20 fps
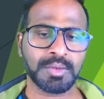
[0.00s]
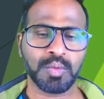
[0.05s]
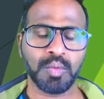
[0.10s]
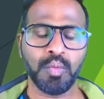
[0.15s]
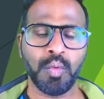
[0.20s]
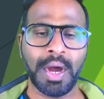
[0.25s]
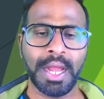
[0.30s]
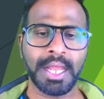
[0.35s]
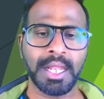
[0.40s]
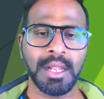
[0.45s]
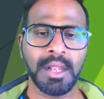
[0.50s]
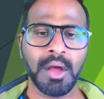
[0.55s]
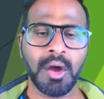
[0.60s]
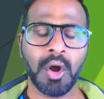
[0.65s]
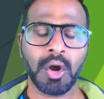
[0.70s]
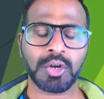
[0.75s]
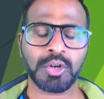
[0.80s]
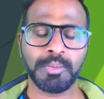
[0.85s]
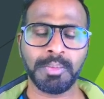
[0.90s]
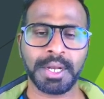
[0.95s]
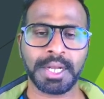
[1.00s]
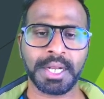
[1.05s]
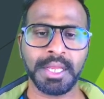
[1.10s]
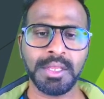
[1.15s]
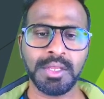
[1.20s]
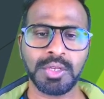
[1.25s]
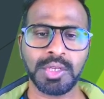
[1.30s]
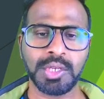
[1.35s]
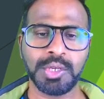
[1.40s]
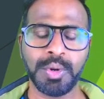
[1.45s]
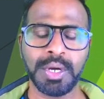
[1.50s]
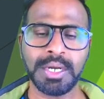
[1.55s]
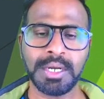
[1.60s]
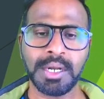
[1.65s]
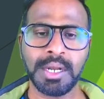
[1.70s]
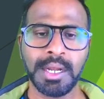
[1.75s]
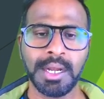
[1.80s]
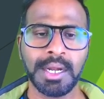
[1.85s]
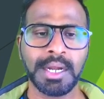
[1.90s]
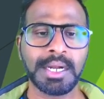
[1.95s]
while automating your
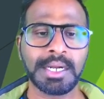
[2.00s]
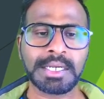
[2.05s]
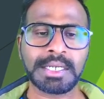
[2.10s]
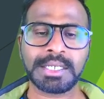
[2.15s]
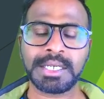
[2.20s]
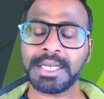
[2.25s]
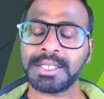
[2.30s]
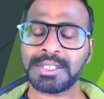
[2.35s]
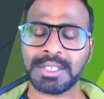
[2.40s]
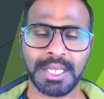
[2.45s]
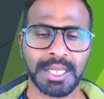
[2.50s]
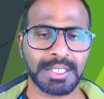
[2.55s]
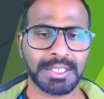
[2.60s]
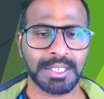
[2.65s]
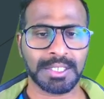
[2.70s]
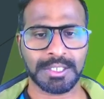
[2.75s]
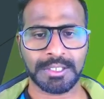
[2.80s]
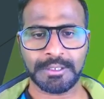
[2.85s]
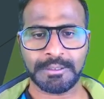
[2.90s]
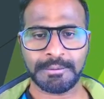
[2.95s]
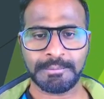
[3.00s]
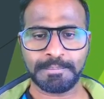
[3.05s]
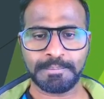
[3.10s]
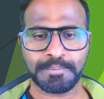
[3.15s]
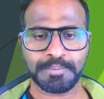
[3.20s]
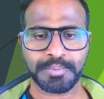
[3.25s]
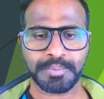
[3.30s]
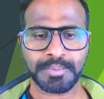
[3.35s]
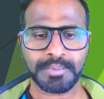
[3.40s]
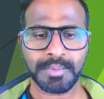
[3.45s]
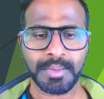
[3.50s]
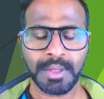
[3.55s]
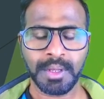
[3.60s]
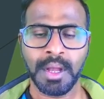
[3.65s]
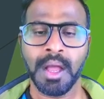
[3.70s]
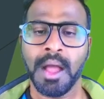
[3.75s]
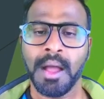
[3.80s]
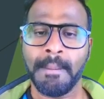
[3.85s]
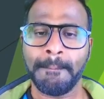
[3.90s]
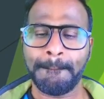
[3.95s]
test cases.
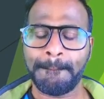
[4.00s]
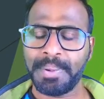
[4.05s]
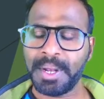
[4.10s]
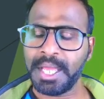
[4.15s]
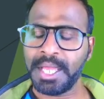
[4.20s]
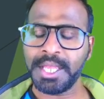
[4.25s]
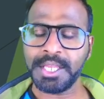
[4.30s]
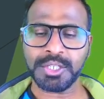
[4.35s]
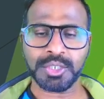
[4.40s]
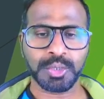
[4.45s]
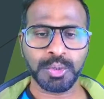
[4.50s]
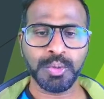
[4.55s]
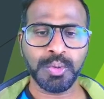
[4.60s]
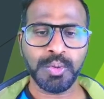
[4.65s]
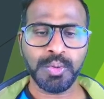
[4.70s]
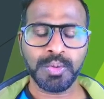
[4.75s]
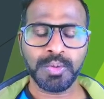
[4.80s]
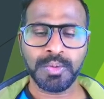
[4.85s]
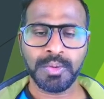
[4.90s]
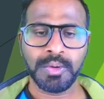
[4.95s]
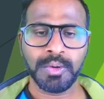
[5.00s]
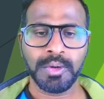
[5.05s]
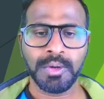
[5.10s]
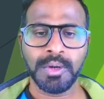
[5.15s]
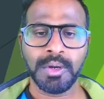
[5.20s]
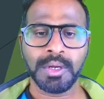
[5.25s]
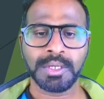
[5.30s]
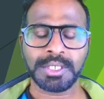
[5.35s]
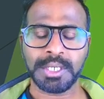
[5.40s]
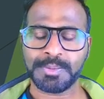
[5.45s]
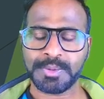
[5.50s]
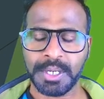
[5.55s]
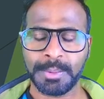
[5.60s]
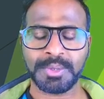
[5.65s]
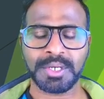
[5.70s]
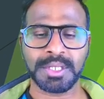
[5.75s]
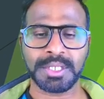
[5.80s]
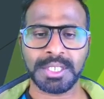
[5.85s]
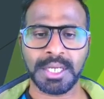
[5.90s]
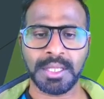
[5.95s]
Please do subscribe
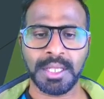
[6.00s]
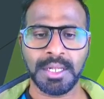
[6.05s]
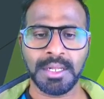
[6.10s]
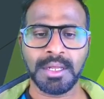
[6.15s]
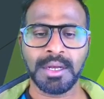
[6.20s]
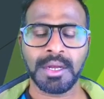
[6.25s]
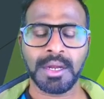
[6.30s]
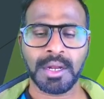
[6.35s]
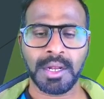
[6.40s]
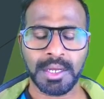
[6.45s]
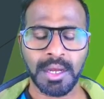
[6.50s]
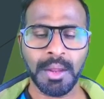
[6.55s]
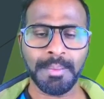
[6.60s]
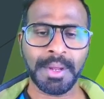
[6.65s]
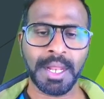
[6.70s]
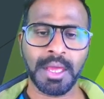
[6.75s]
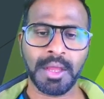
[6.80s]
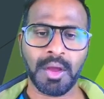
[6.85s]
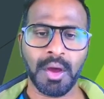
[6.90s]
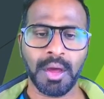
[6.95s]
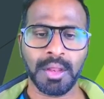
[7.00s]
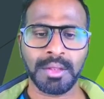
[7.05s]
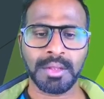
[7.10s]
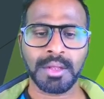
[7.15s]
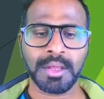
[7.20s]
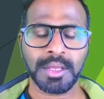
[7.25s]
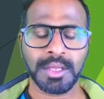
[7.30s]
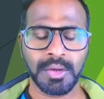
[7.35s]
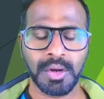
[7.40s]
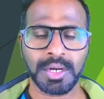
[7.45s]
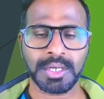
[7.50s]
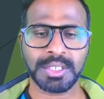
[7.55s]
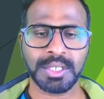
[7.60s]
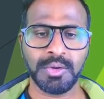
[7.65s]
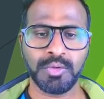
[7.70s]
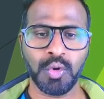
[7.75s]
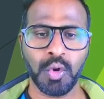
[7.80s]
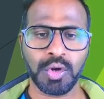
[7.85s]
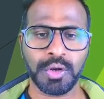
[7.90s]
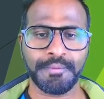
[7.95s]
to the channel, click on bell icon. You will receive
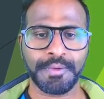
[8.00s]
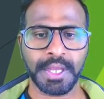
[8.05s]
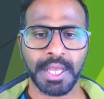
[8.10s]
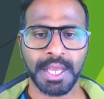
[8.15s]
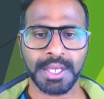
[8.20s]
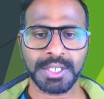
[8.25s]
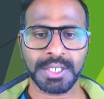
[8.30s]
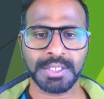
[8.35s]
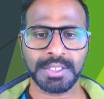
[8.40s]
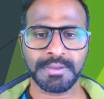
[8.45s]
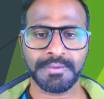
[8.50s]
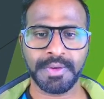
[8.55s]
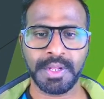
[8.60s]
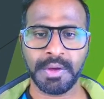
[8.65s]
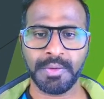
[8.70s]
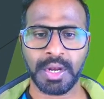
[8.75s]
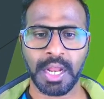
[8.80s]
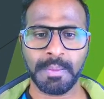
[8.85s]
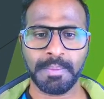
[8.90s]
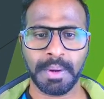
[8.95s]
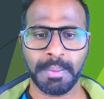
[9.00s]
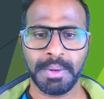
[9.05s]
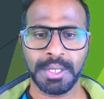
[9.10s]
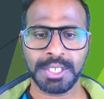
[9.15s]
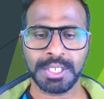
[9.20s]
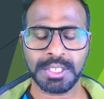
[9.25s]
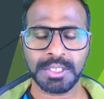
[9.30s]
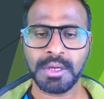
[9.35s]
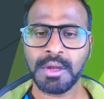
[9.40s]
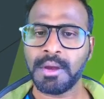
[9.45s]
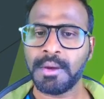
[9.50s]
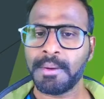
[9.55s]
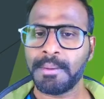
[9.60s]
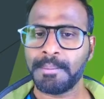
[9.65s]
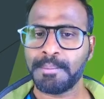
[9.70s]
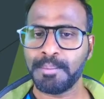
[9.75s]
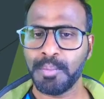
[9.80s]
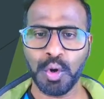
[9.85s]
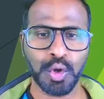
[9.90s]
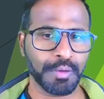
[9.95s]
notifications whenever I publish
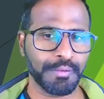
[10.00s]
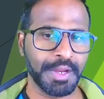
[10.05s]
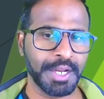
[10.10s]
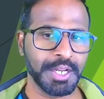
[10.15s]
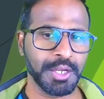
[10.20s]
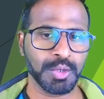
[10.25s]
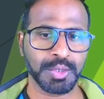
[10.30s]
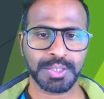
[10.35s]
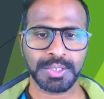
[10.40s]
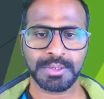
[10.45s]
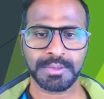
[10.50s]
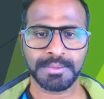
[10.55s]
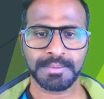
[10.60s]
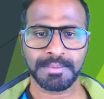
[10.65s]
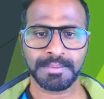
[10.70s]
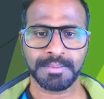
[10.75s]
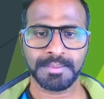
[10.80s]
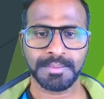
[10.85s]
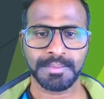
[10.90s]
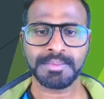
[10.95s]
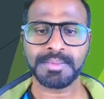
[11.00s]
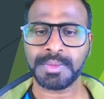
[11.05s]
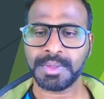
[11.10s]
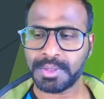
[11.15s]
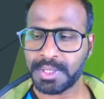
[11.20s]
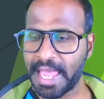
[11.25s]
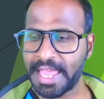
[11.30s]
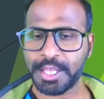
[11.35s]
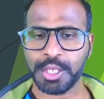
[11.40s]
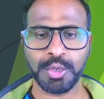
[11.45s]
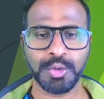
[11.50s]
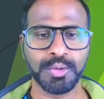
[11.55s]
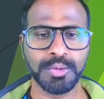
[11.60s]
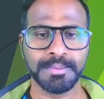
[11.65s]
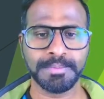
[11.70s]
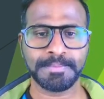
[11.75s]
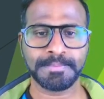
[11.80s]
more videos. Thank you.